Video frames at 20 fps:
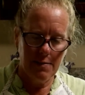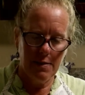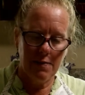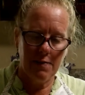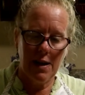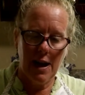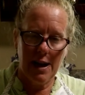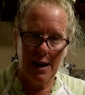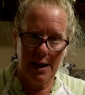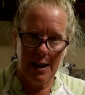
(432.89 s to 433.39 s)
We've
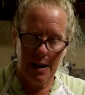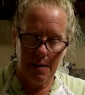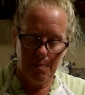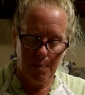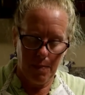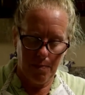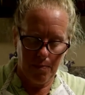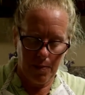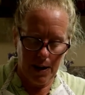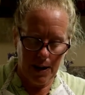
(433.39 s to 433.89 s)
got a cup
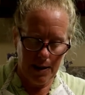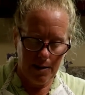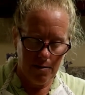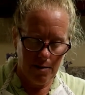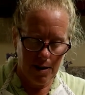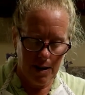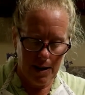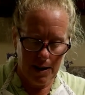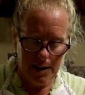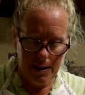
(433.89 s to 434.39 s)
of
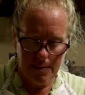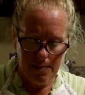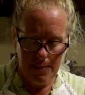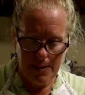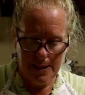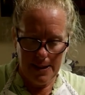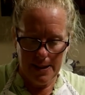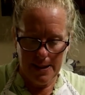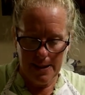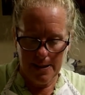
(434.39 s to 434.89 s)

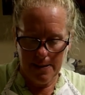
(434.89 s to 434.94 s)
breadcrumbs.